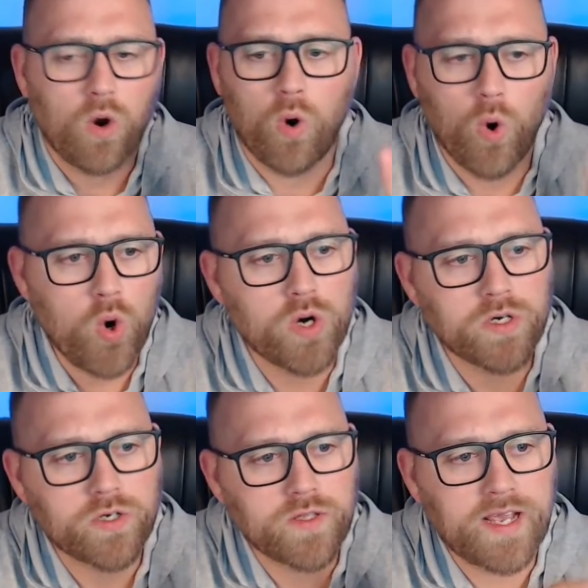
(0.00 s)
Or
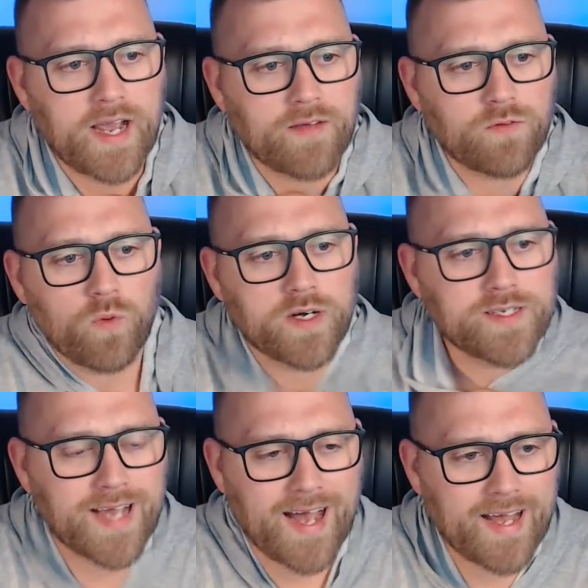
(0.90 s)
do they have to wear
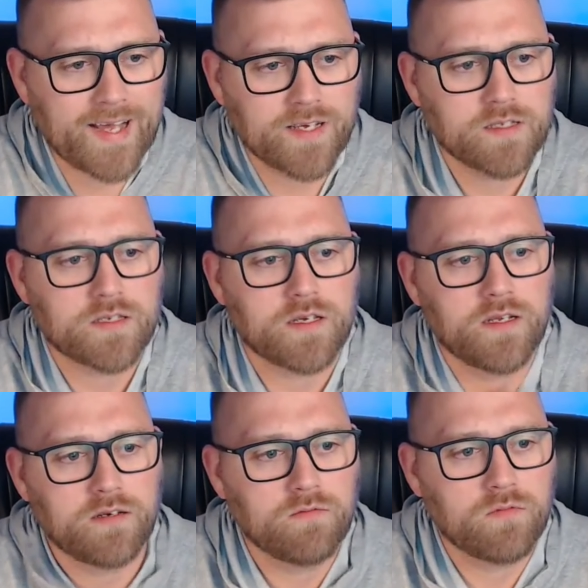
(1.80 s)
ties
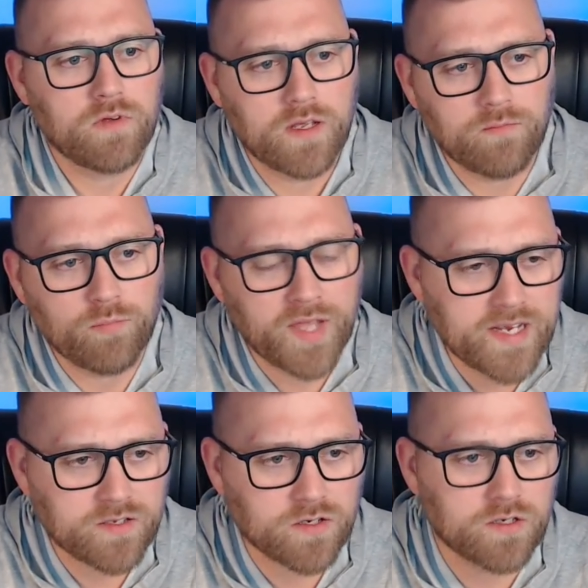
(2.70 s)
and
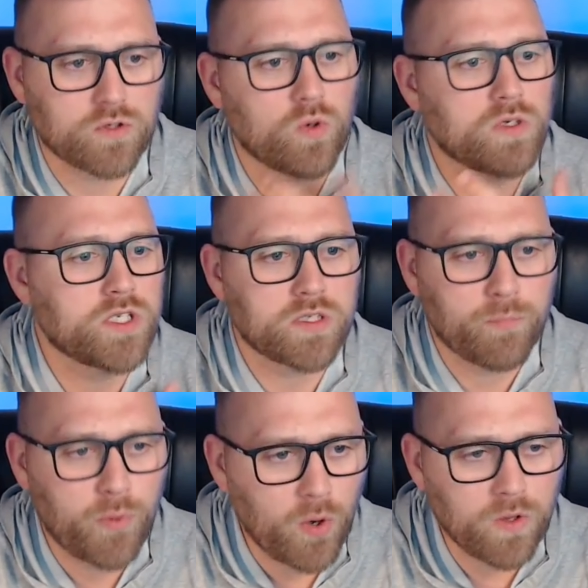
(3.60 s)
blazers or just a
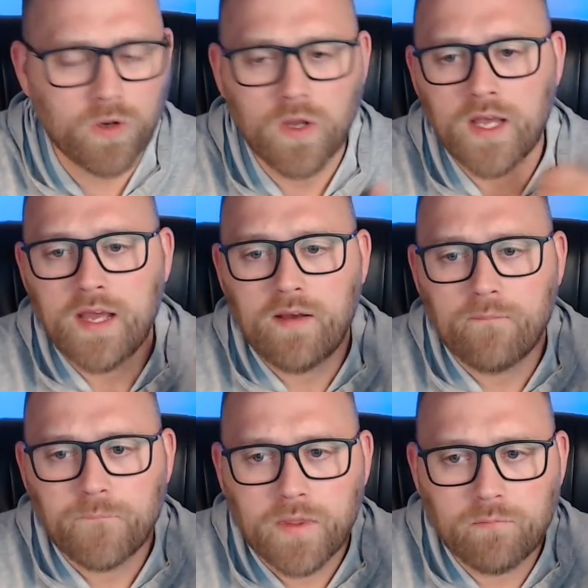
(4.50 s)
polo?
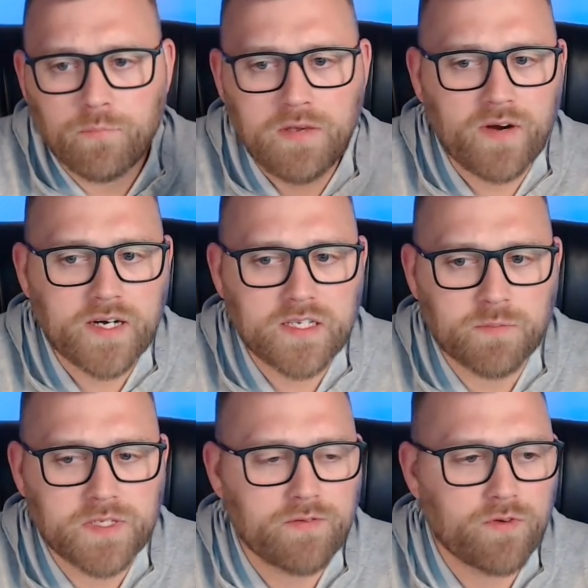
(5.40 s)
Be very
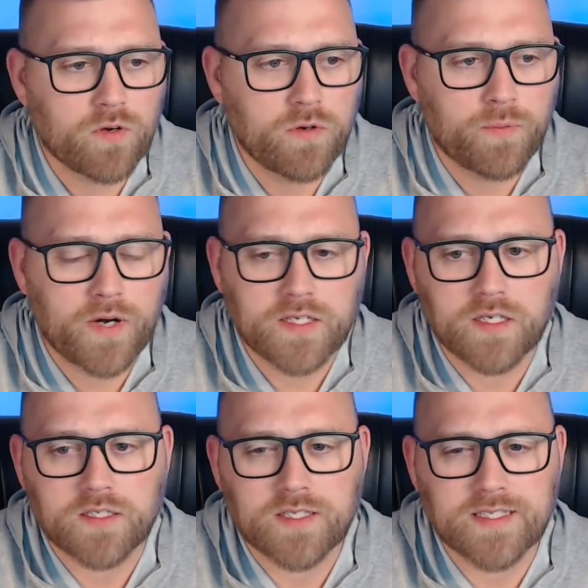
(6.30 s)
specific on your
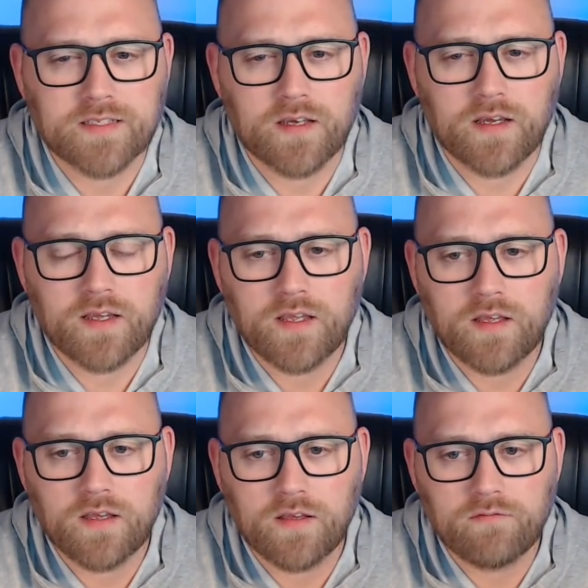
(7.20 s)
processes.
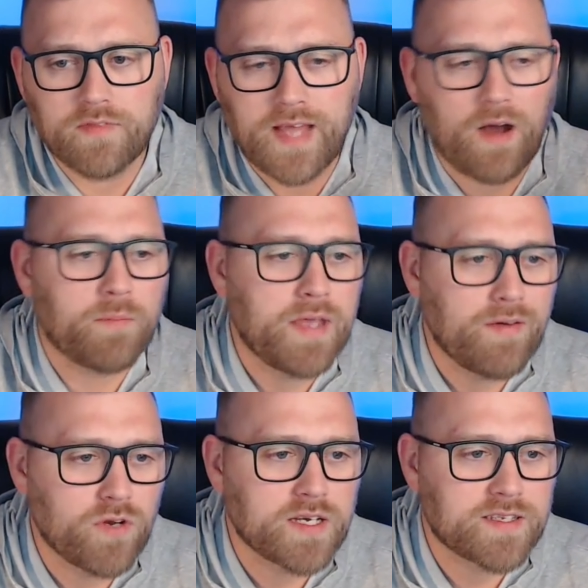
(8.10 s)
Now I'm
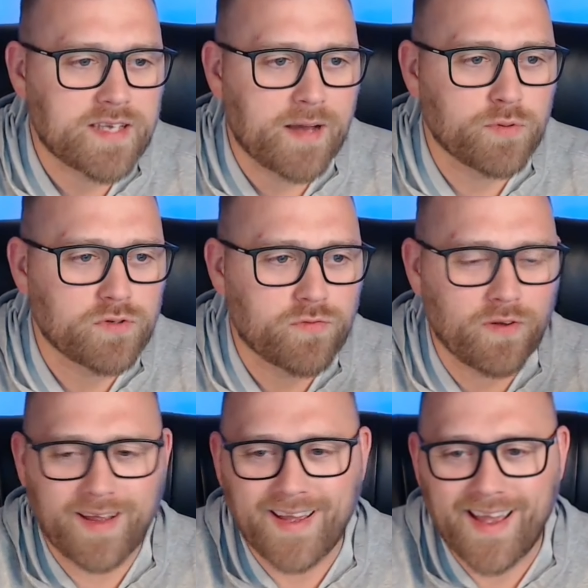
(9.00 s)
giving examples for
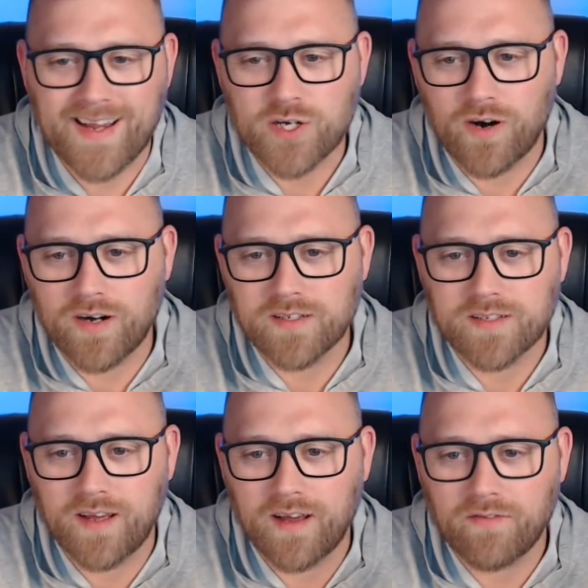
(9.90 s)
like HR and
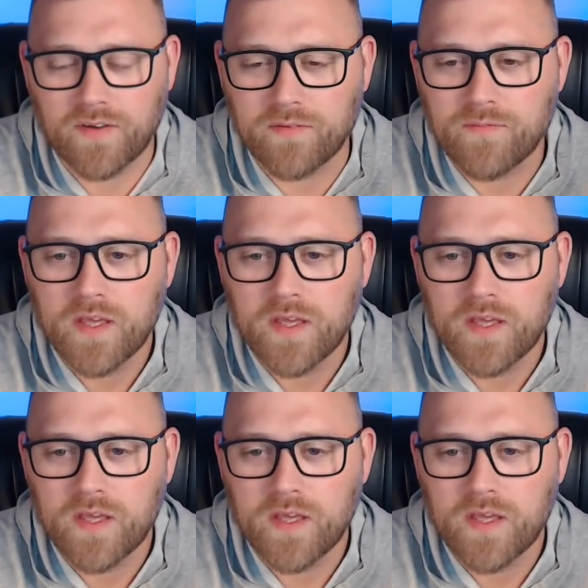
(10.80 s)
stuff and